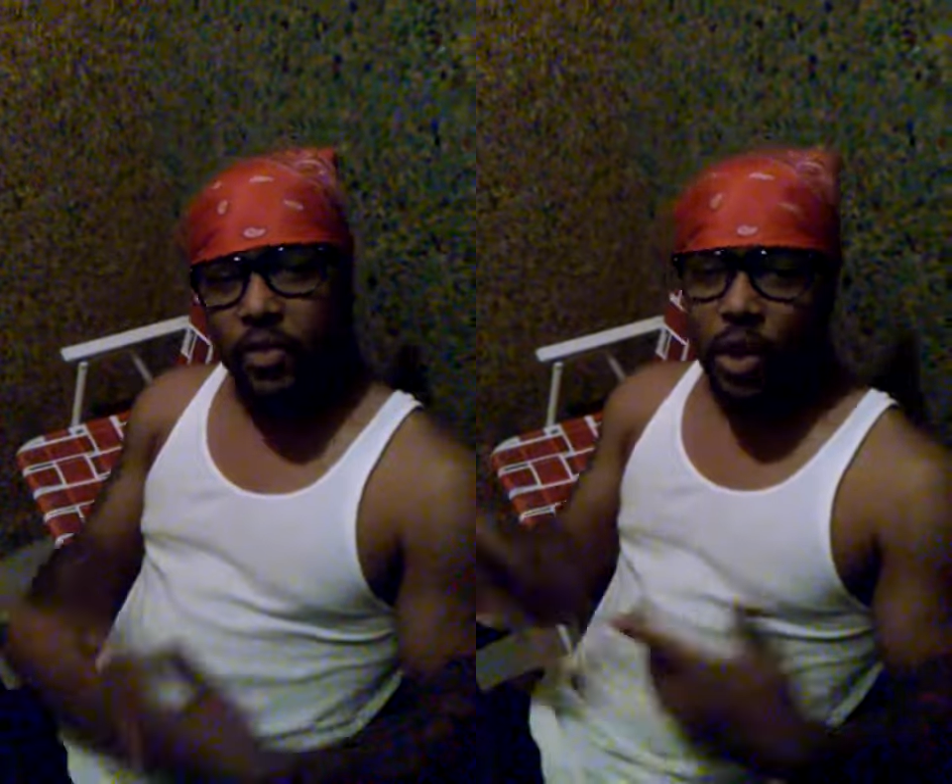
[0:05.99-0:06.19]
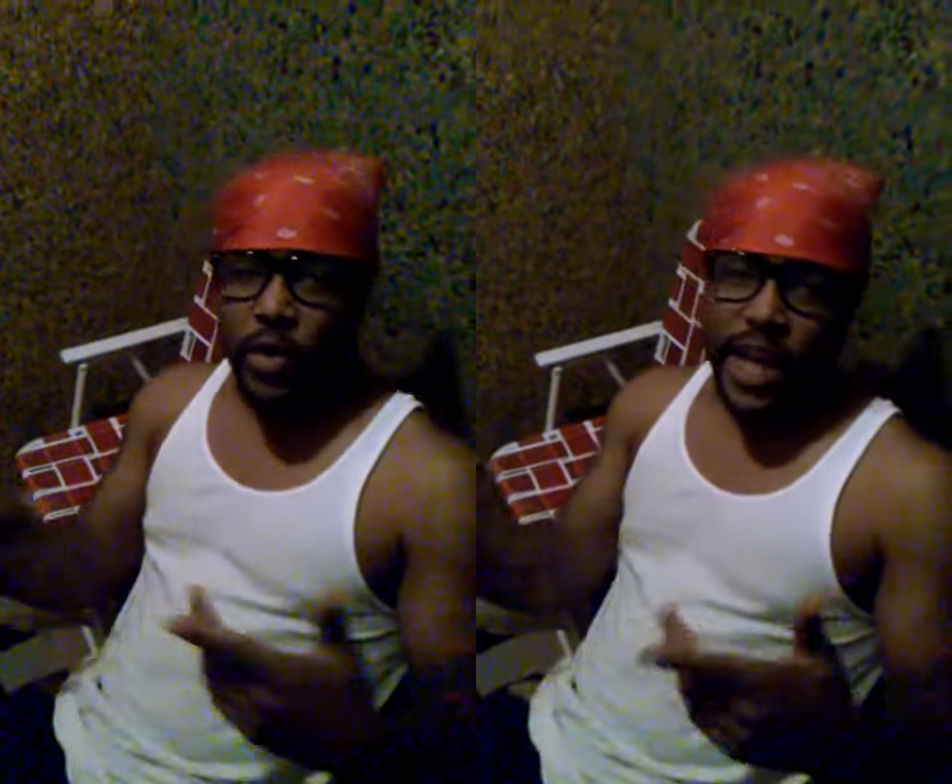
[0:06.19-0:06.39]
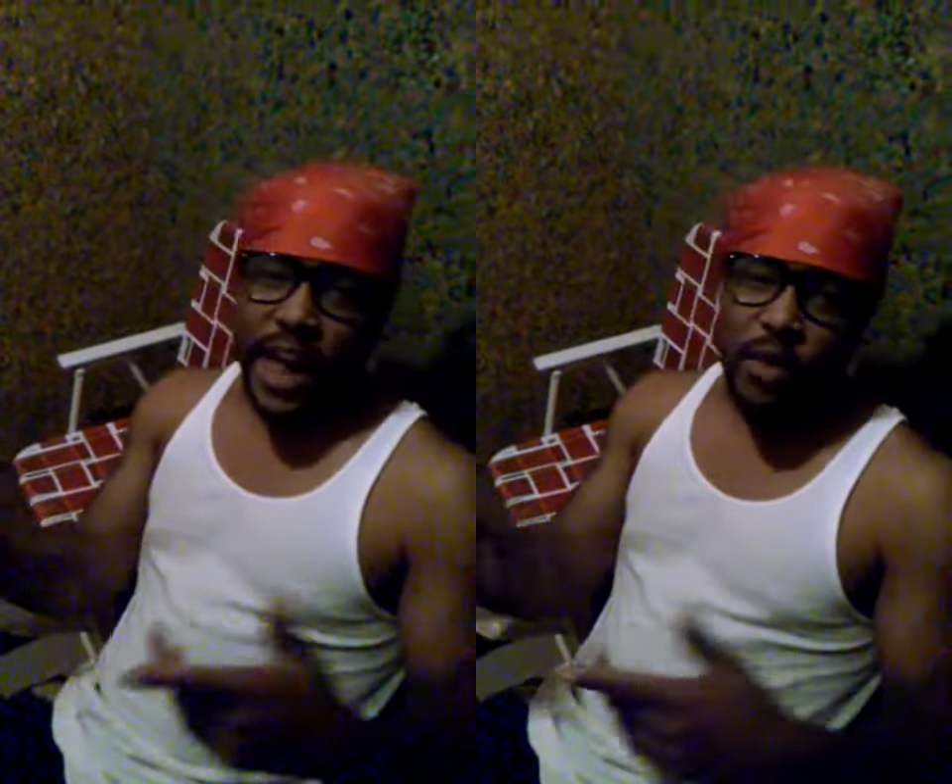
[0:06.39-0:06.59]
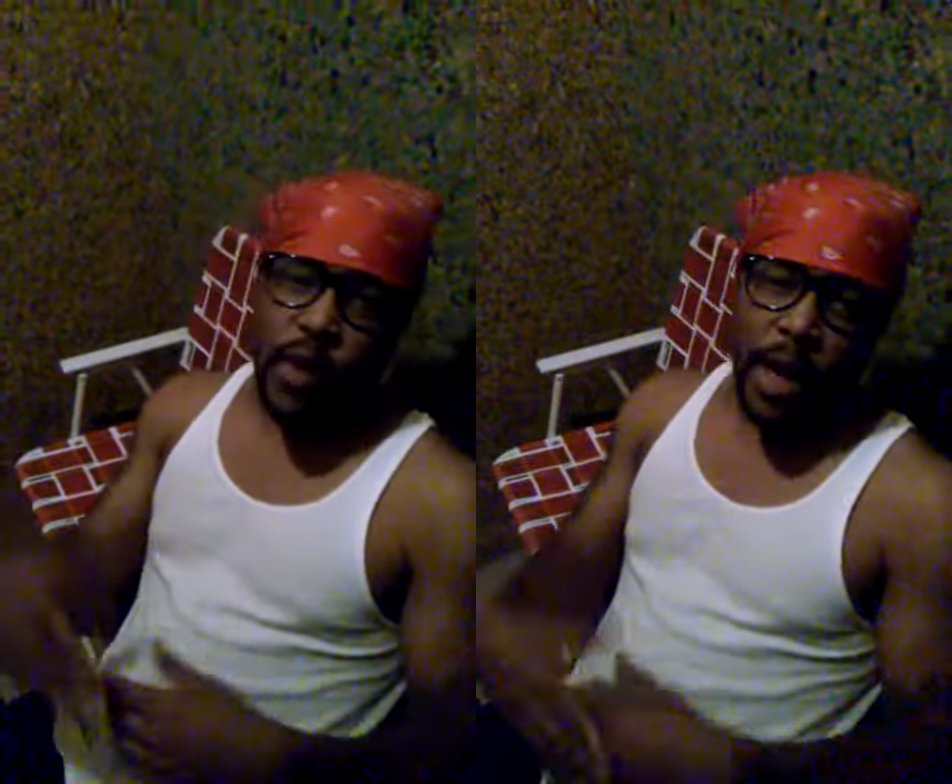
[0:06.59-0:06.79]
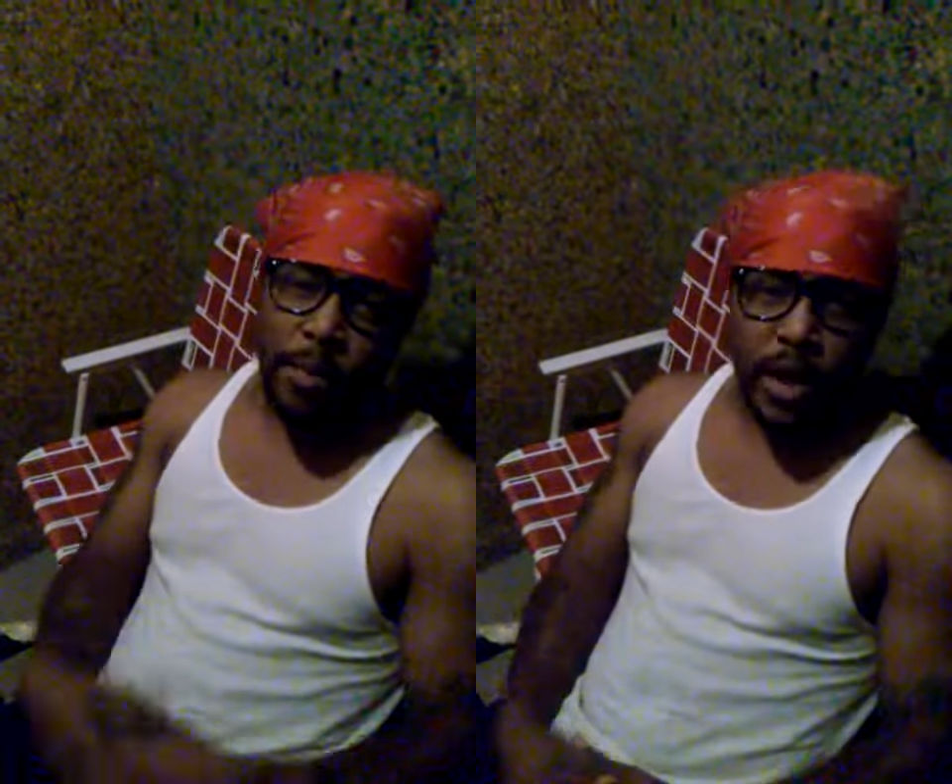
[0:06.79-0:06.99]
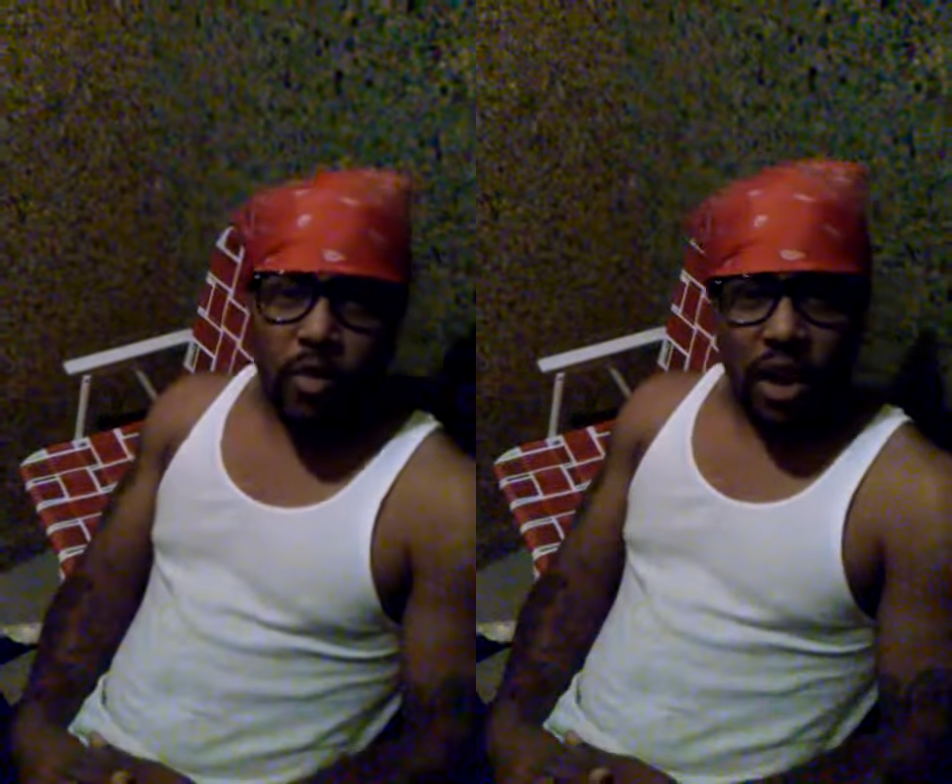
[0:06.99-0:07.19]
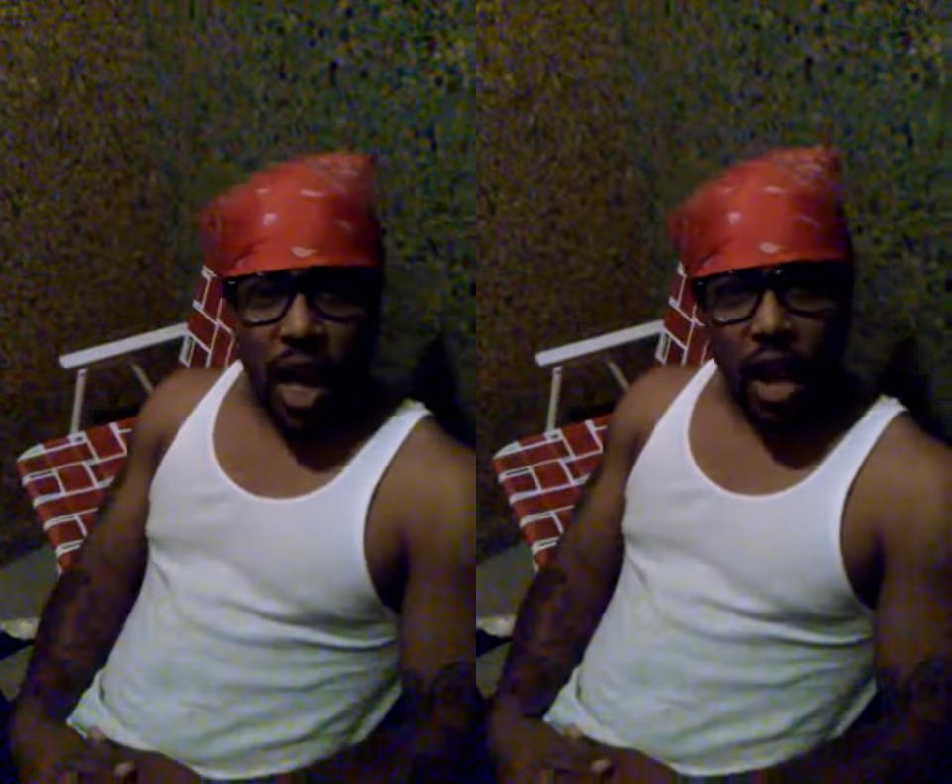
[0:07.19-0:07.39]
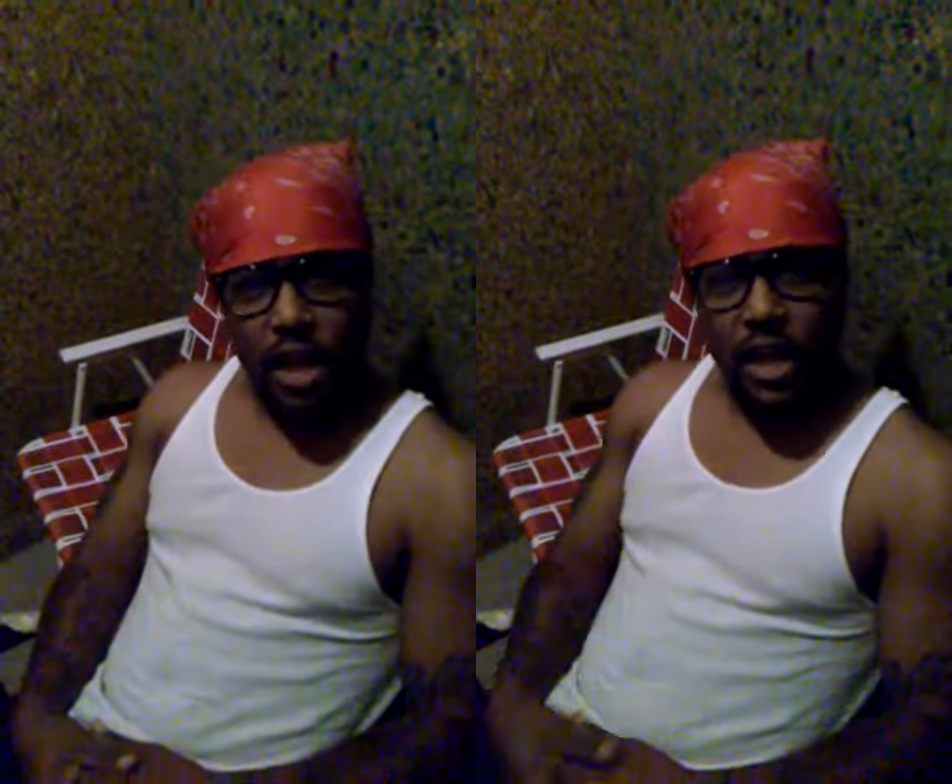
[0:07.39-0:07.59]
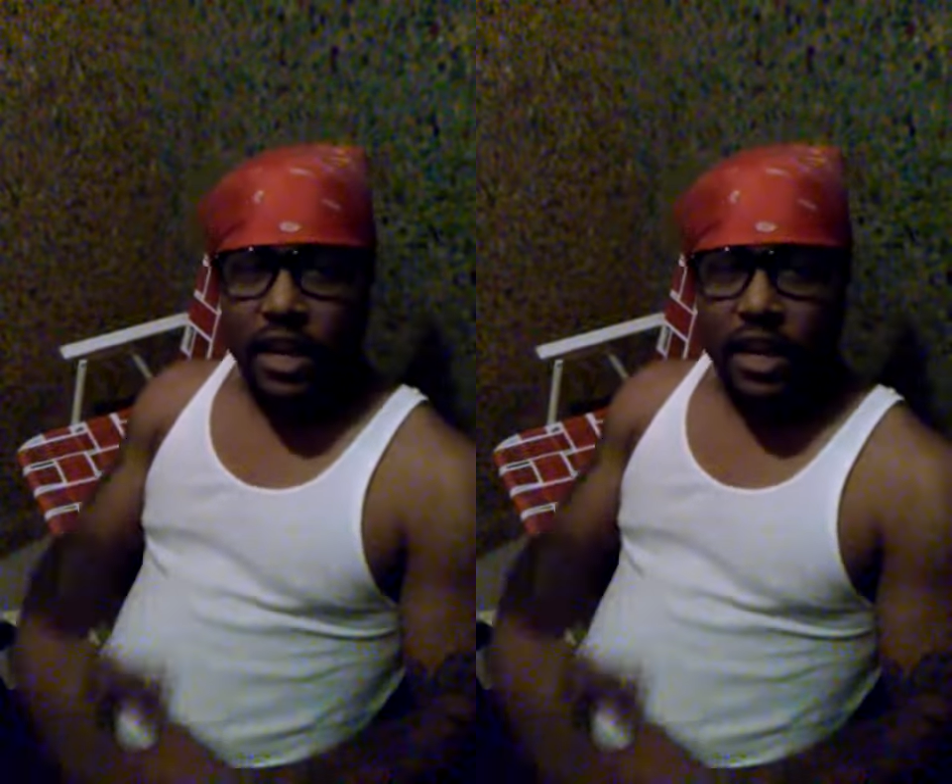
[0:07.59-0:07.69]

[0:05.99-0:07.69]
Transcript: You know he got the rapping on lock.